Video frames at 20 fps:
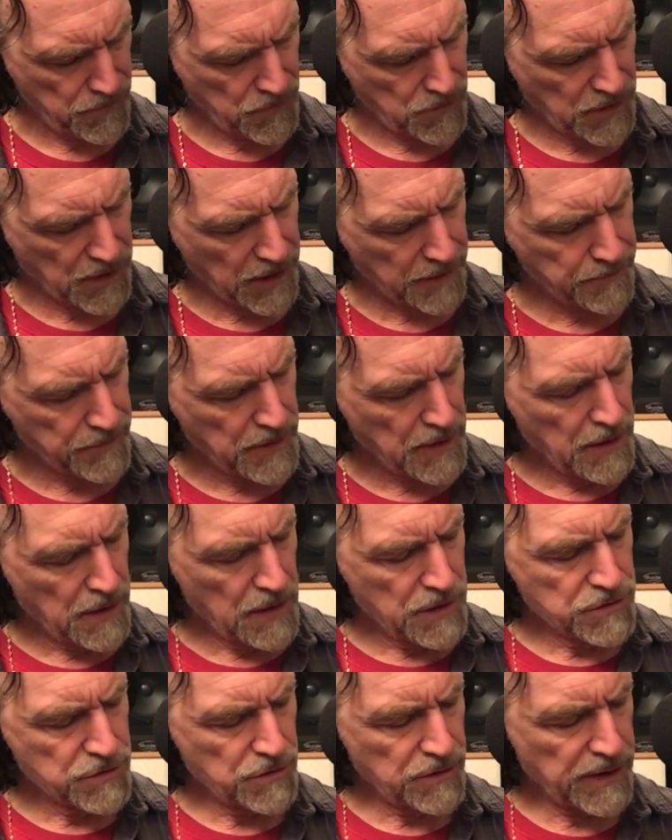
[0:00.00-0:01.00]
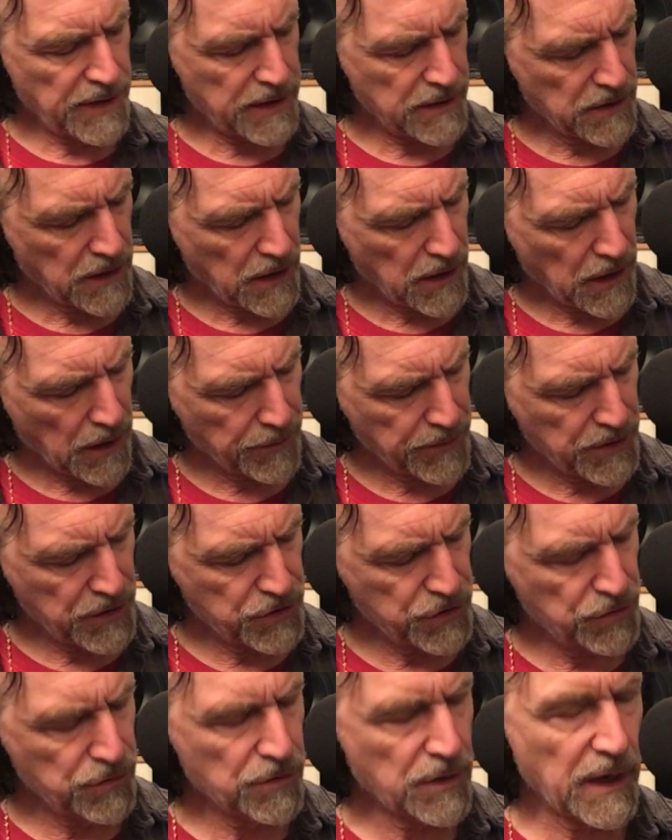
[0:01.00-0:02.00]
Okay, so then I'm going to
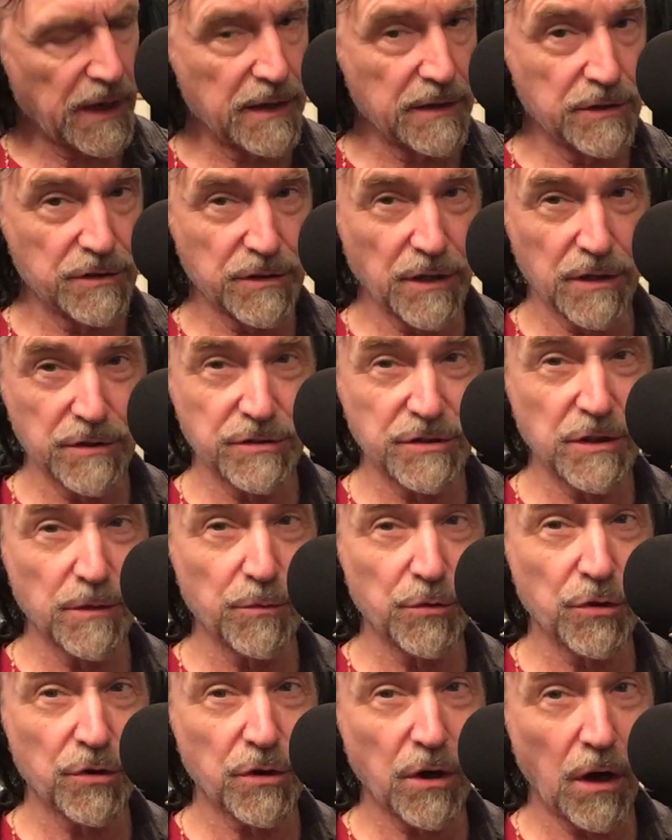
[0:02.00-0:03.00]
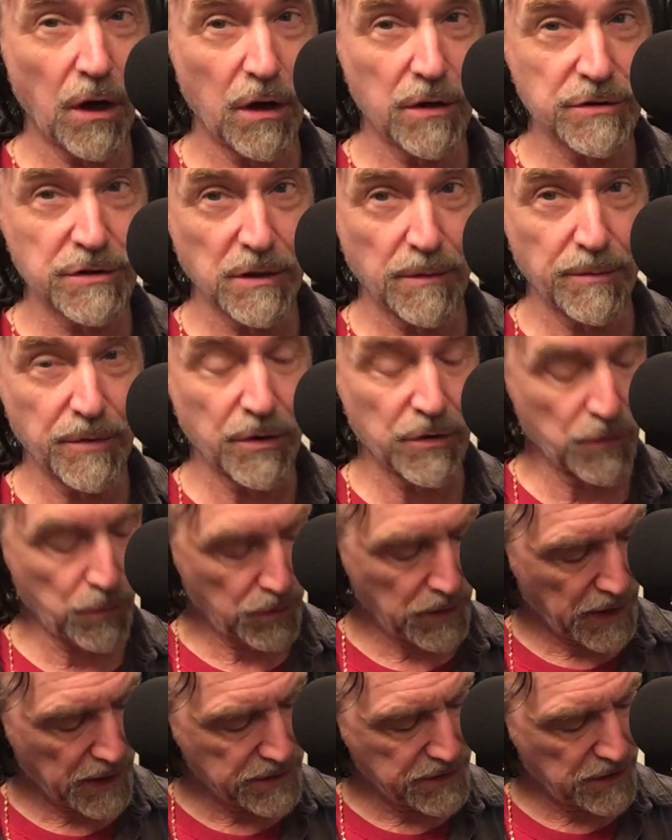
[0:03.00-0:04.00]
do kind of a similar concept here to
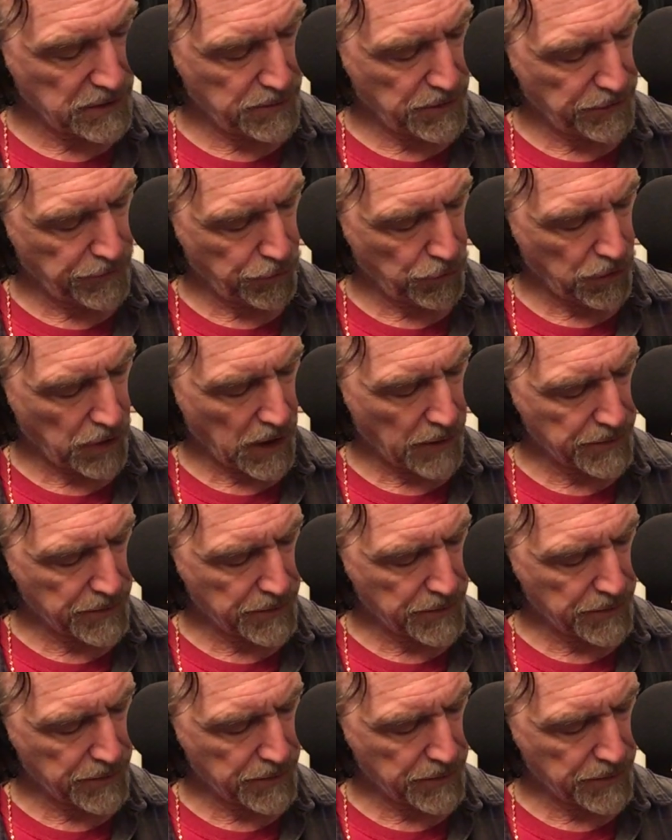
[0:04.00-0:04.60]
what I did before.